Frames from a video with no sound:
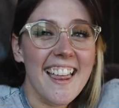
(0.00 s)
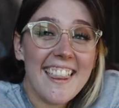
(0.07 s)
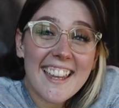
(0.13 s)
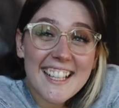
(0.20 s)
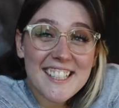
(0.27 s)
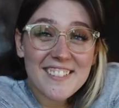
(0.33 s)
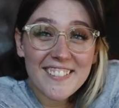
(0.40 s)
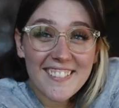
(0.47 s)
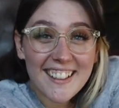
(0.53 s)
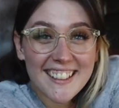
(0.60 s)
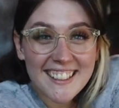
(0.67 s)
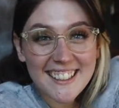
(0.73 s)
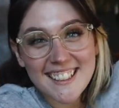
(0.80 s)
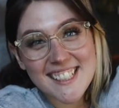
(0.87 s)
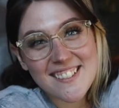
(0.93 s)
Thanks for
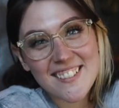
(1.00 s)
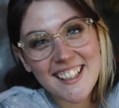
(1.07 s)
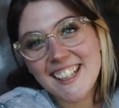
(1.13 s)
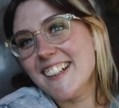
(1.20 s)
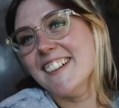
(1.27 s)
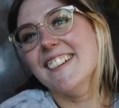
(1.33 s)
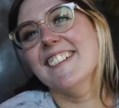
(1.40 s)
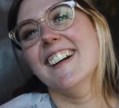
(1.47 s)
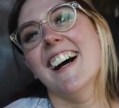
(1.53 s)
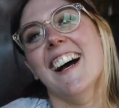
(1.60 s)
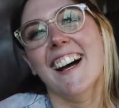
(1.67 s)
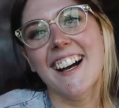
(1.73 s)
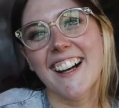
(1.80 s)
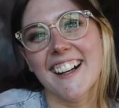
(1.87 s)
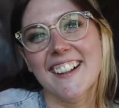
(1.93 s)
watching this video.
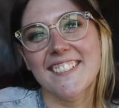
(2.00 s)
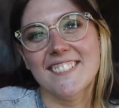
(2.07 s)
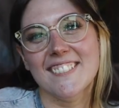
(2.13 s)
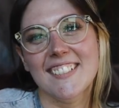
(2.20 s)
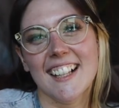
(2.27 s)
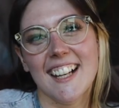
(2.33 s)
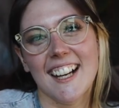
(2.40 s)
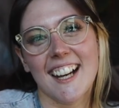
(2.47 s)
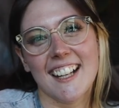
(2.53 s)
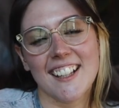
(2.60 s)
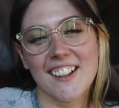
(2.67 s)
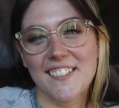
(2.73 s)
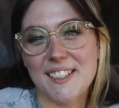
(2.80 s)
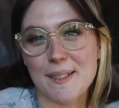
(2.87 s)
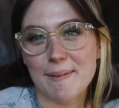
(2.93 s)
Um, I
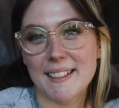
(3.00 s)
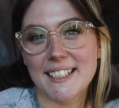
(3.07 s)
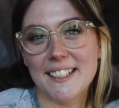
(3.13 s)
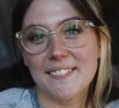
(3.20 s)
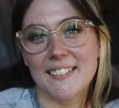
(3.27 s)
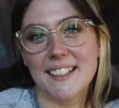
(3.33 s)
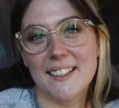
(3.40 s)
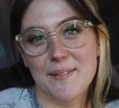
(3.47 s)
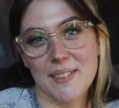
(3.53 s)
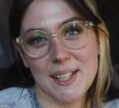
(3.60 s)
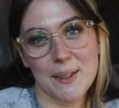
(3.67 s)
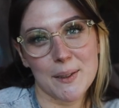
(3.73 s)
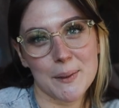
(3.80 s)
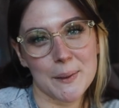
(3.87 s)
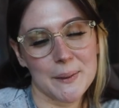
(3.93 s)
know it's a bit different than my
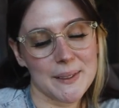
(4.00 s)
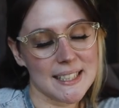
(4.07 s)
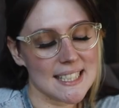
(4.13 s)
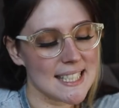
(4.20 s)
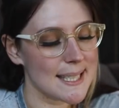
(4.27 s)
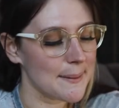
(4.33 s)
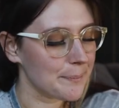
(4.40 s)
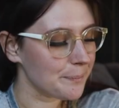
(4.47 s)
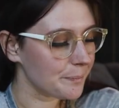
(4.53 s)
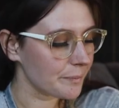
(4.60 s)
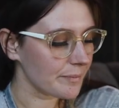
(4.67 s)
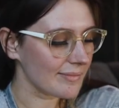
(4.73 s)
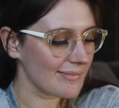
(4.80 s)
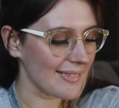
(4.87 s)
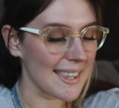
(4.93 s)
usual ones,
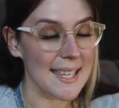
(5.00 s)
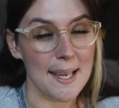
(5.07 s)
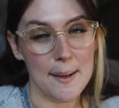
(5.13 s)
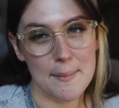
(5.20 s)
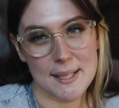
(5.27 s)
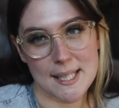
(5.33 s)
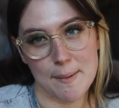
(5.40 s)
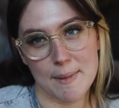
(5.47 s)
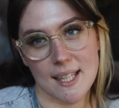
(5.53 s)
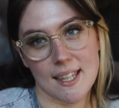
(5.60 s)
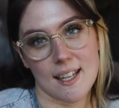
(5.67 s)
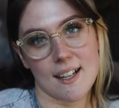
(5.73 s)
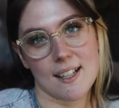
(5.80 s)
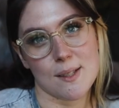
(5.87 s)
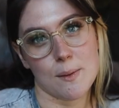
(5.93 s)
but something
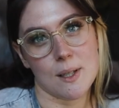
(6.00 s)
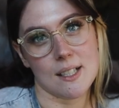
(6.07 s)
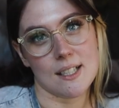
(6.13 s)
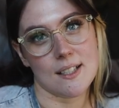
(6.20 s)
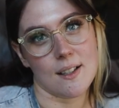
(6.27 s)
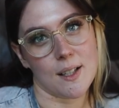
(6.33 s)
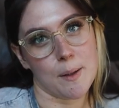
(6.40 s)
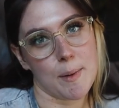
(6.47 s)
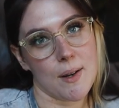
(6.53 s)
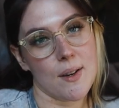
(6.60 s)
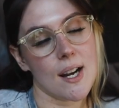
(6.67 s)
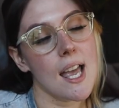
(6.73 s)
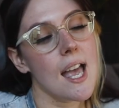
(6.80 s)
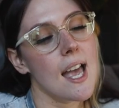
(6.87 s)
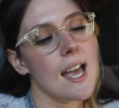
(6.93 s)
that I just wanted to talk about.